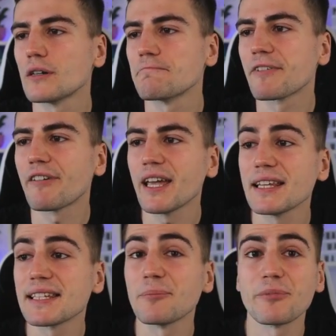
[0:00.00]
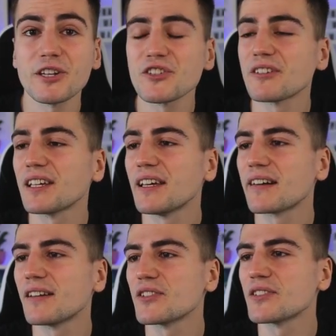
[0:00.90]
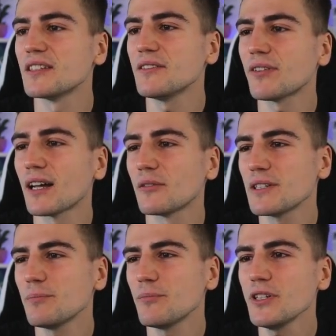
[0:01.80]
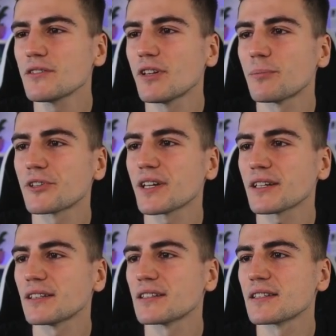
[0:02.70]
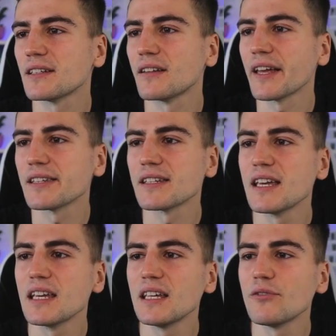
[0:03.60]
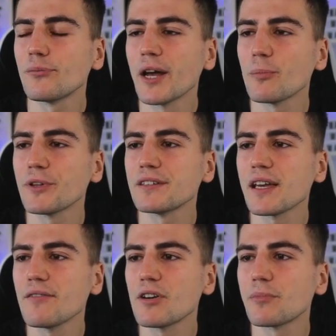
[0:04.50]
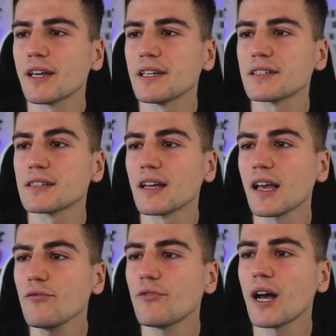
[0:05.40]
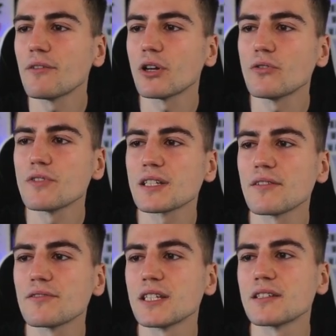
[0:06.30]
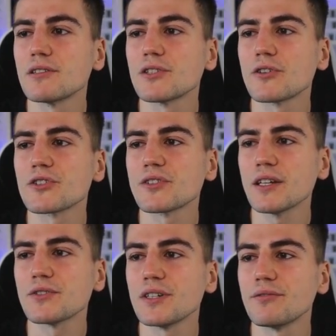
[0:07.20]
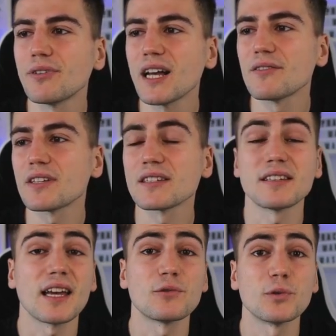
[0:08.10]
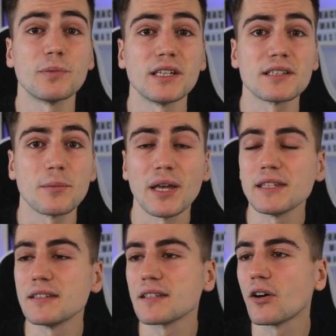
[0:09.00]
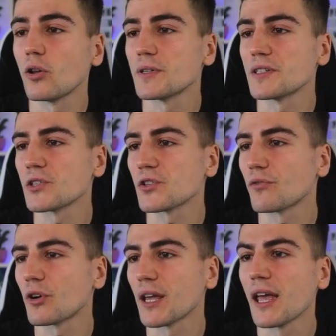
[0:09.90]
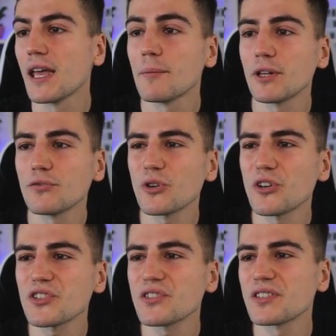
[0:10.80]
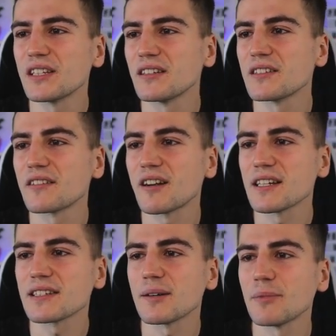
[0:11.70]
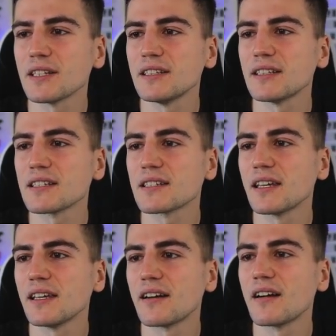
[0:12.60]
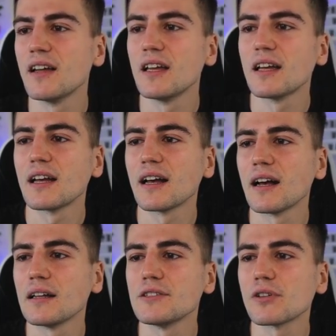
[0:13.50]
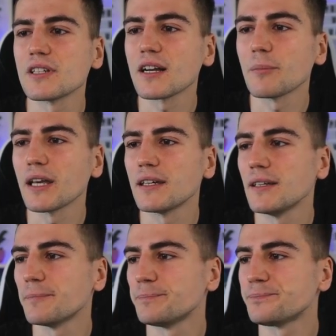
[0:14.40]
create some pressure here along the d file, but the pawn is well protected still. And if my opponent ever plays f5, I always have this resource knight to e5, and the knight would be cementing the whole position for me. But of course, still there are some ideas here to attack my king.